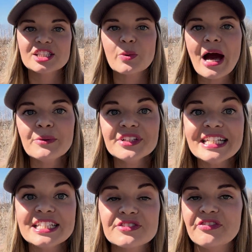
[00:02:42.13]
So how are
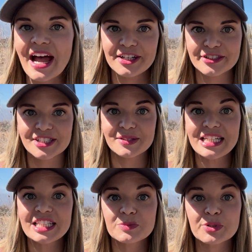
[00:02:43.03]
these fires,
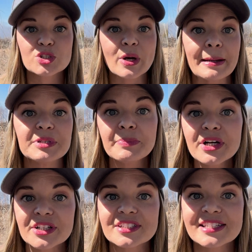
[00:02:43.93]
these prescribed
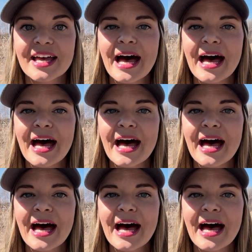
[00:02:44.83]
burns,